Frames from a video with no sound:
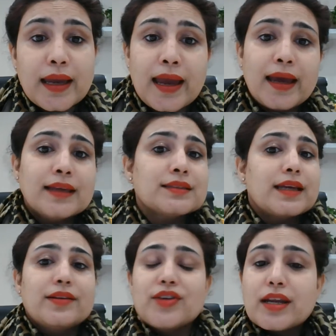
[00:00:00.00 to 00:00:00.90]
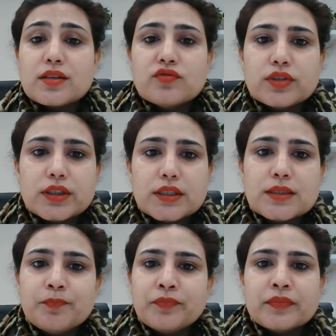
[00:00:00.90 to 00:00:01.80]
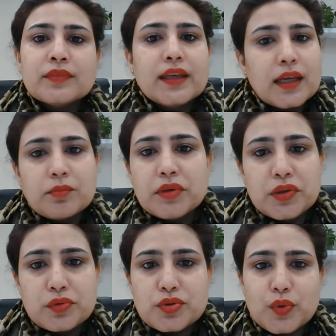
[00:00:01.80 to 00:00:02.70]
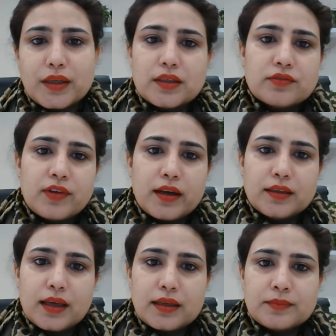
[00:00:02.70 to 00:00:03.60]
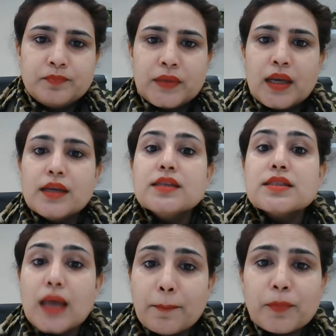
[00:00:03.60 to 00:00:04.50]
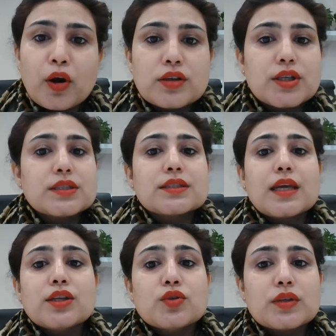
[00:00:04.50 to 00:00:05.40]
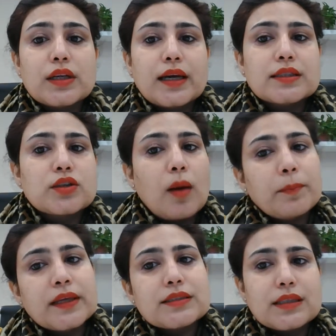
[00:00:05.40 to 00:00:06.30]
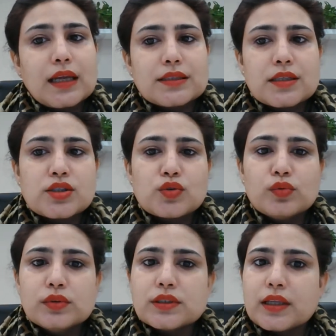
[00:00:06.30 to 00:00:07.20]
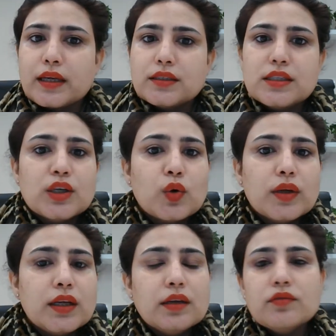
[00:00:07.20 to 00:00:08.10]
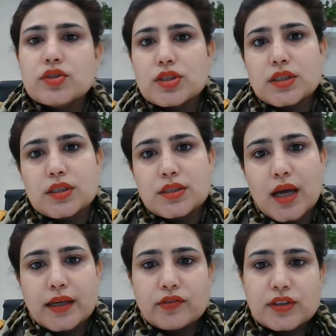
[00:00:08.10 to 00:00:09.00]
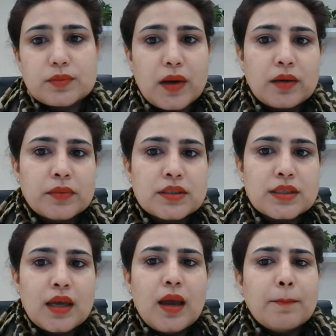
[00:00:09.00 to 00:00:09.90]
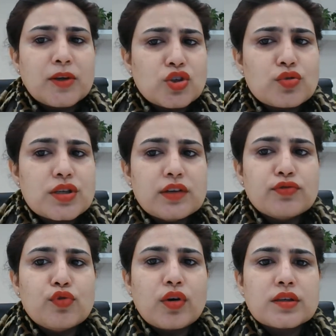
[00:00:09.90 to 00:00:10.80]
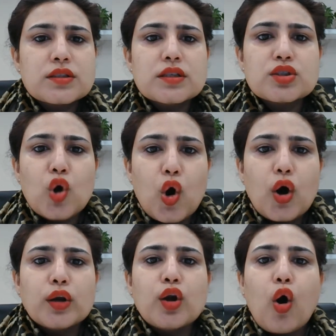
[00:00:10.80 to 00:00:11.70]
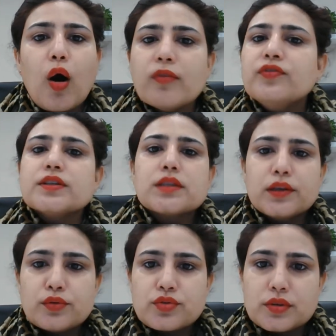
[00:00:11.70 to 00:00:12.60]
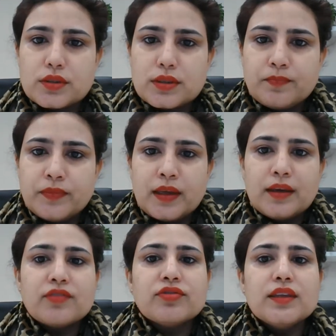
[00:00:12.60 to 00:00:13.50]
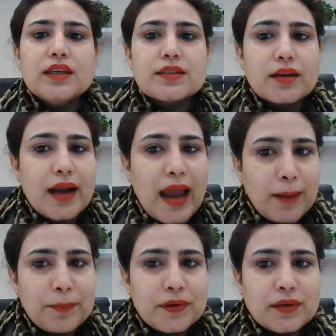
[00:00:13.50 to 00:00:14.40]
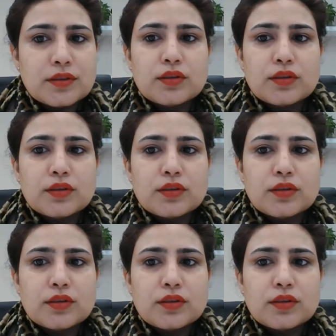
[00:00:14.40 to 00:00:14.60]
hats and random words, they can be used to identify that. Some projects can utilize complex analysis tools like DOE, which is the design of experiments, but usually focus is on obvious solutions. If these are apparent,